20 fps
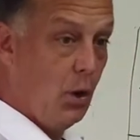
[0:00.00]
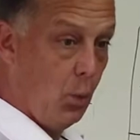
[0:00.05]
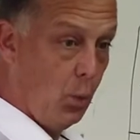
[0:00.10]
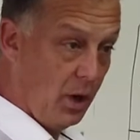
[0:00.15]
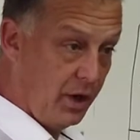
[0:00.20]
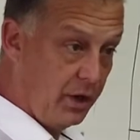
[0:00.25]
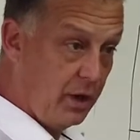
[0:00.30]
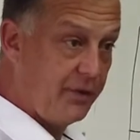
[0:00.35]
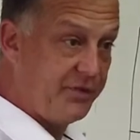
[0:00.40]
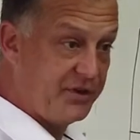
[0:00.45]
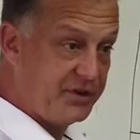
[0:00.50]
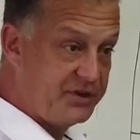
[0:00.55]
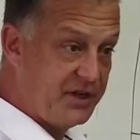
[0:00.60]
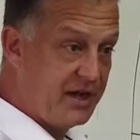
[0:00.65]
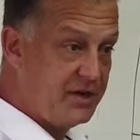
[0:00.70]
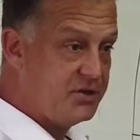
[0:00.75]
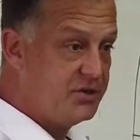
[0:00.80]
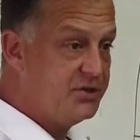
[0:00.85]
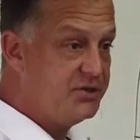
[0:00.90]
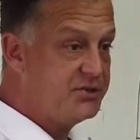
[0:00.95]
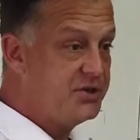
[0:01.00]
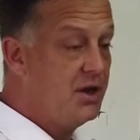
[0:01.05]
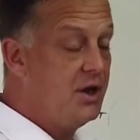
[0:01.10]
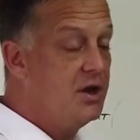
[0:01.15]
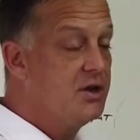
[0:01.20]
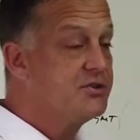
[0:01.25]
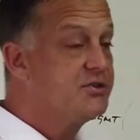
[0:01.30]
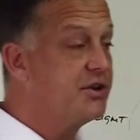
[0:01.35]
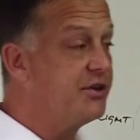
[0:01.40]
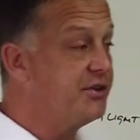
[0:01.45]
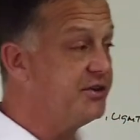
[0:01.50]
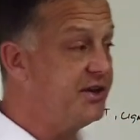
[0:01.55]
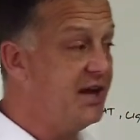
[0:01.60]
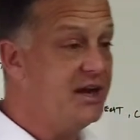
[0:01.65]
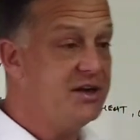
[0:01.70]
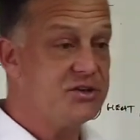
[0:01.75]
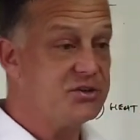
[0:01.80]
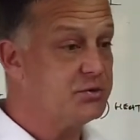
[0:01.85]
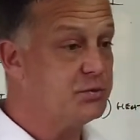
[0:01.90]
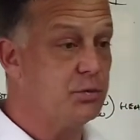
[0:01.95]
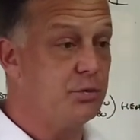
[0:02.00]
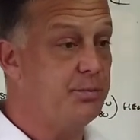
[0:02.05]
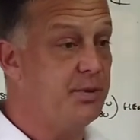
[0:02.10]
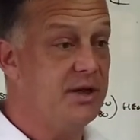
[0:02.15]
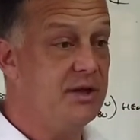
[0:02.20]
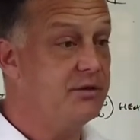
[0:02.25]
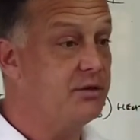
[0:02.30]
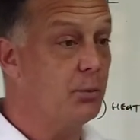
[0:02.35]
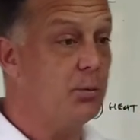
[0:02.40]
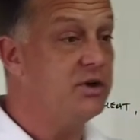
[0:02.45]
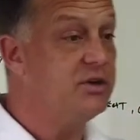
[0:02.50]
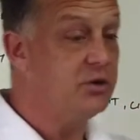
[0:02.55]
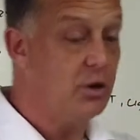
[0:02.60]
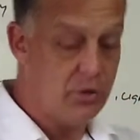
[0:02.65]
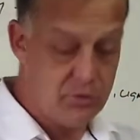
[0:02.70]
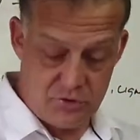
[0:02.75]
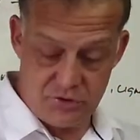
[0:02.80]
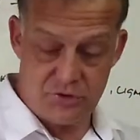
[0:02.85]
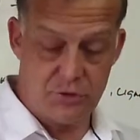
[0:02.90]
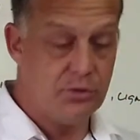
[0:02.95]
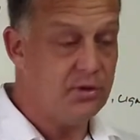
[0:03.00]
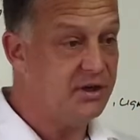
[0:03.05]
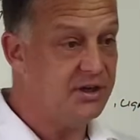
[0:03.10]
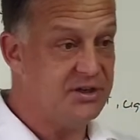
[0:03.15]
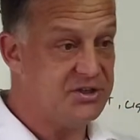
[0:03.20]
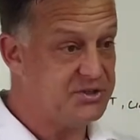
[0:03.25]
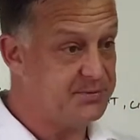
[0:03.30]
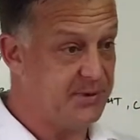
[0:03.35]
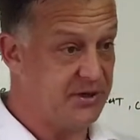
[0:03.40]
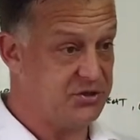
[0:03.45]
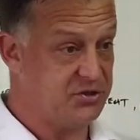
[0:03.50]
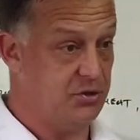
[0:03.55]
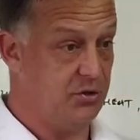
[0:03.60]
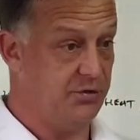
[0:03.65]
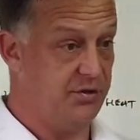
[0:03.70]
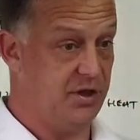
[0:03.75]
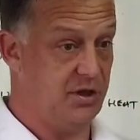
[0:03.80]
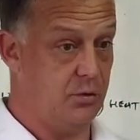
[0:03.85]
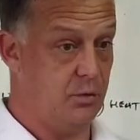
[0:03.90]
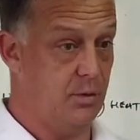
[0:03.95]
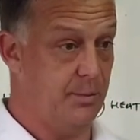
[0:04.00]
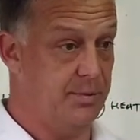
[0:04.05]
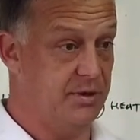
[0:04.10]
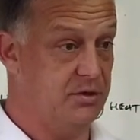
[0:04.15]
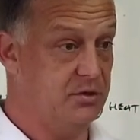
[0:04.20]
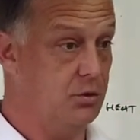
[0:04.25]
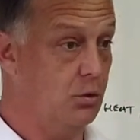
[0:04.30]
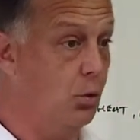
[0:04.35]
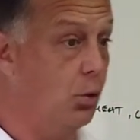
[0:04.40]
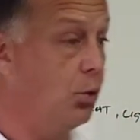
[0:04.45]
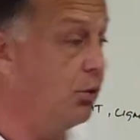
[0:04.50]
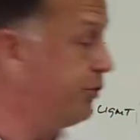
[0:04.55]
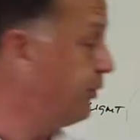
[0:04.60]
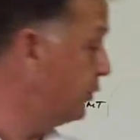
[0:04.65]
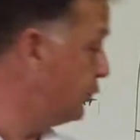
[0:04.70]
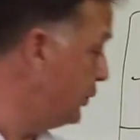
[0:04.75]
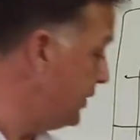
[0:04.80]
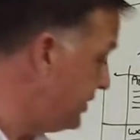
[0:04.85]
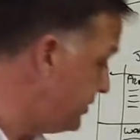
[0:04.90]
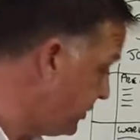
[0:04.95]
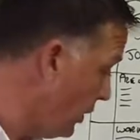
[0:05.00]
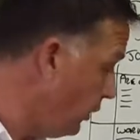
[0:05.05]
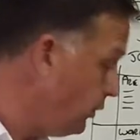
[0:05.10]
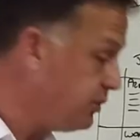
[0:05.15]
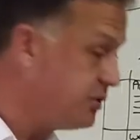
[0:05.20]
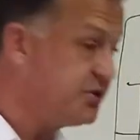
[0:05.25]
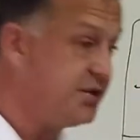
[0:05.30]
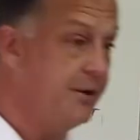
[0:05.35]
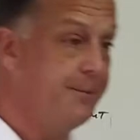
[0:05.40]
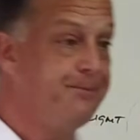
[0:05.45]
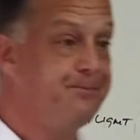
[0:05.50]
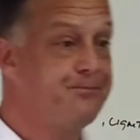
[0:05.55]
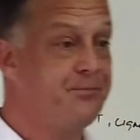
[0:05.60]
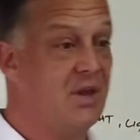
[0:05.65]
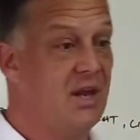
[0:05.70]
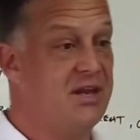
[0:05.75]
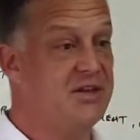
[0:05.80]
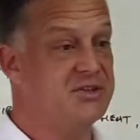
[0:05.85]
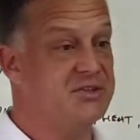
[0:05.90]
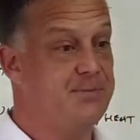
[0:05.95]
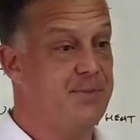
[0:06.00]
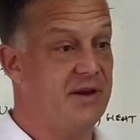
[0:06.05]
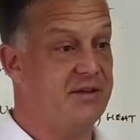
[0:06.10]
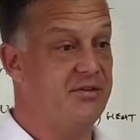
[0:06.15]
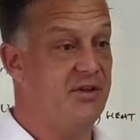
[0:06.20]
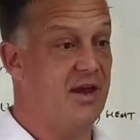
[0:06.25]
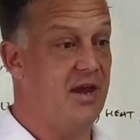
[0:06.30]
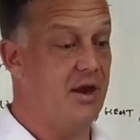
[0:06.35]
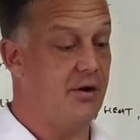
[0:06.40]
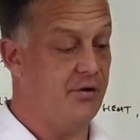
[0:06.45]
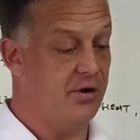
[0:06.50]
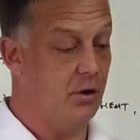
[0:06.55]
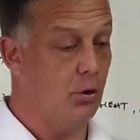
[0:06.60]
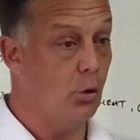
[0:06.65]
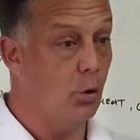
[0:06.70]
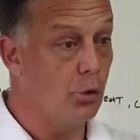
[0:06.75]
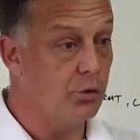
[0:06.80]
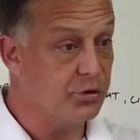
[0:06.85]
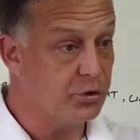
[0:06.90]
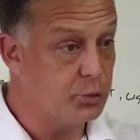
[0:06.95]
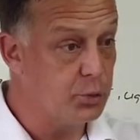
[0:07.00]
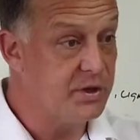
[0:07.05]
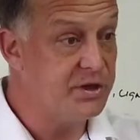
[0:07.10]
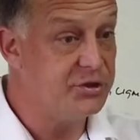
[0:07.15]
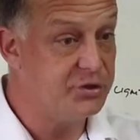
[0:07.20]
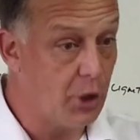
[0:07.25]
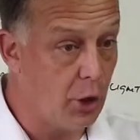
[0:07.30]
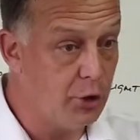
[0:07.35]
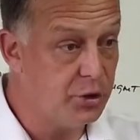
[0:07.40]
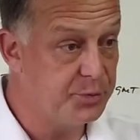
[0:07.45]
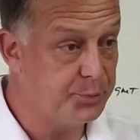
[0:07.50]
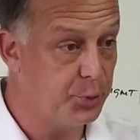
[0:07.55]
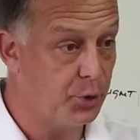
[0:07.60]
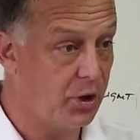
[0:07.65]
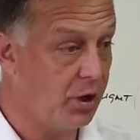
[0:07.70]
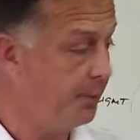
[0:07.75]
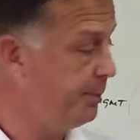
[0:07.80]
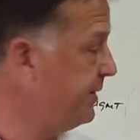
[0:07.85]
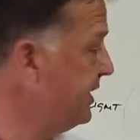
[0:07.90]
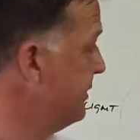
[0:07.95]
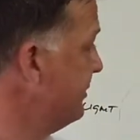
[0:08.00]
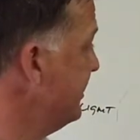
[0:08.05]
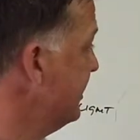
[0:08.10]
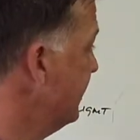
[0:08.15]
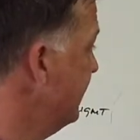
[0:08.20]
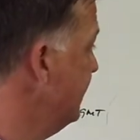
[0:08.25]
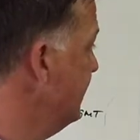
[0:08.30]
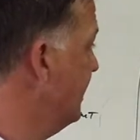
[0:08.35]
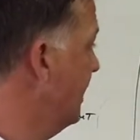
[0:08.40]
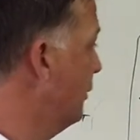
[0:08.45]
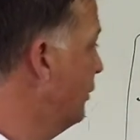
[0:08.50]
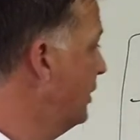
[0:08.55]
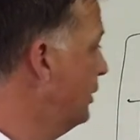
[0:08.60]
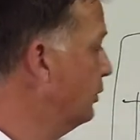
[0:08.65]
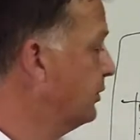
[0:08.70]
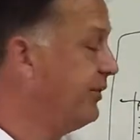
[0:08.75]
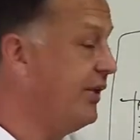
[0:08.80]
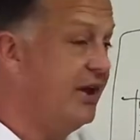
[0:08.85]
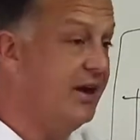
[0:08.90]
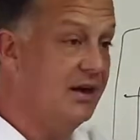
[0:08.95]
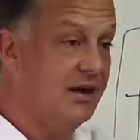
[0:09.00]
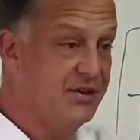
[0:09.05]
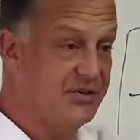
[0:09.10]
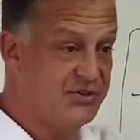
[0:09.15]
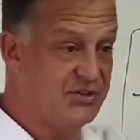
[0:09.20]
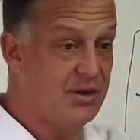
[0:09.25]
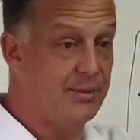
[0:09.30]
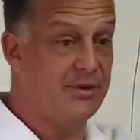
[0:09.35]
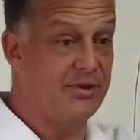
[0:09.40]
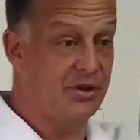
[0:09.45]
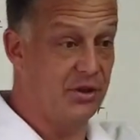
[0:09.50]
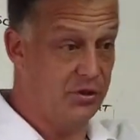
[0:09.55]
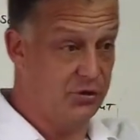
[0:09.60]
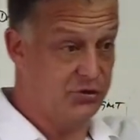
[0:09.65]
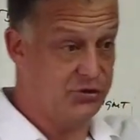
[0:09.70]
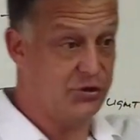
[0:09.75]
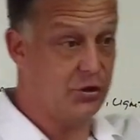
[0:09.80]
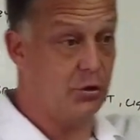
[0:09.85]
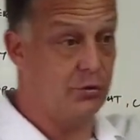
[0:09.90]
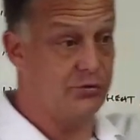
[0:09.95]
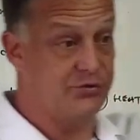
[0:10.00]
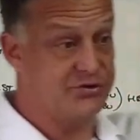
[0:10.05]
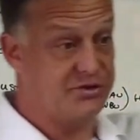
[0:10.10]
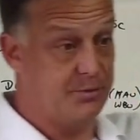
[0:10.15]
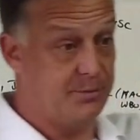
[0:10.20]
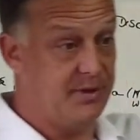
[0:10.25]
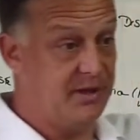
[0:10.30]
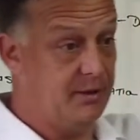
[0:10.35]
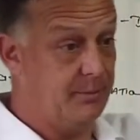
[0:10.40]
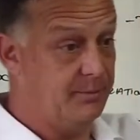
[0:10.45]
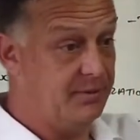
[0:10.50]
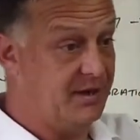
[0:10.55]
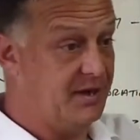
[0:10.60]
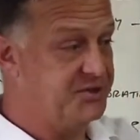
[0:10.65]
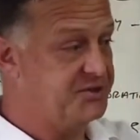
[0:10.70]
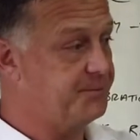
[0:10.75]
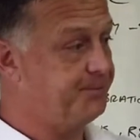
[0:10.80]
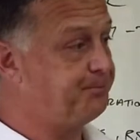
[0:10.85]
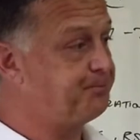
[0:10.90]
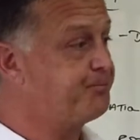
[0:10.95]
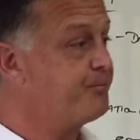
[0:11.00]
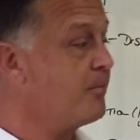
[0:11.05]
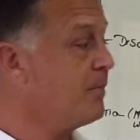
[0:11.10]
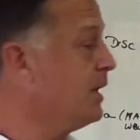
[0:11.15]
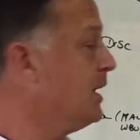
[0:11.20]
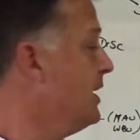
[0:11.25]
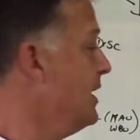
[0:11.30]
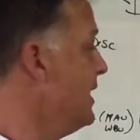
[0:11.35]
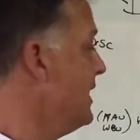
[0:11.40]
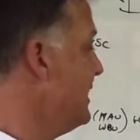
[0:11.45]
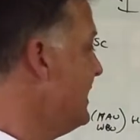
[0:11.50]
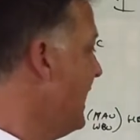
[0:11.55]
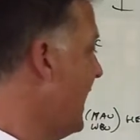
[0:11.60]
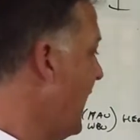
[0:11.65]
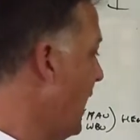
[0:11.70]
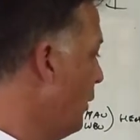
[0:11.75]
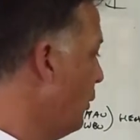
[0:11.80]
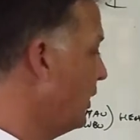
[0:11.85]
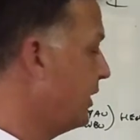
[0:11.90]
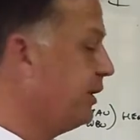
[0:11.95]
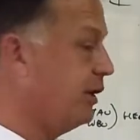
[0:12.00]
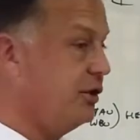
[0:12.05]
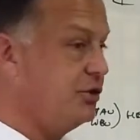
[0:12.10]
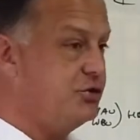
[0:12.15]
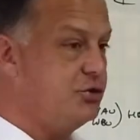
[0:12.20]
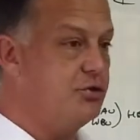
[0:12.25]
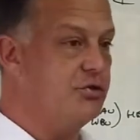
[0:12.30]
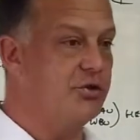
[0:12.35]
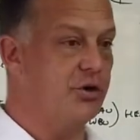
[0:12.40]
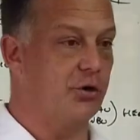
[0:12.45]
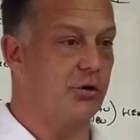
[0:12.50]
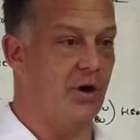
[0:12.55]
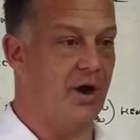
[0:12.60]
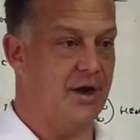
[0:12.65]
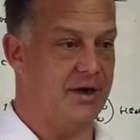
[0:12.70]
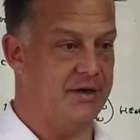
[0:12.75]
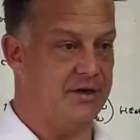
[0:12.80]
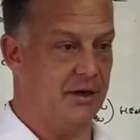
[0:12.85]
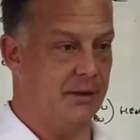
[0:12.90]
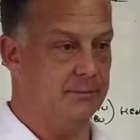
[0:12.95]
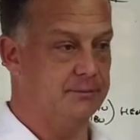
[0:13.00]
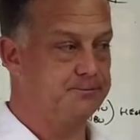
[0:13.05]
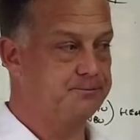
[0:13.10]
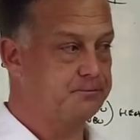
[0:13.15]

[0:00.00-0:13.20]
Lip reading: What are the dangers? So the dangers would be that we don't do an inspection on the equipment, or that we don't inspect the area, or that we don't put our PPE, and we would then list some of the controls to be in place. Now we're going to do the grinding.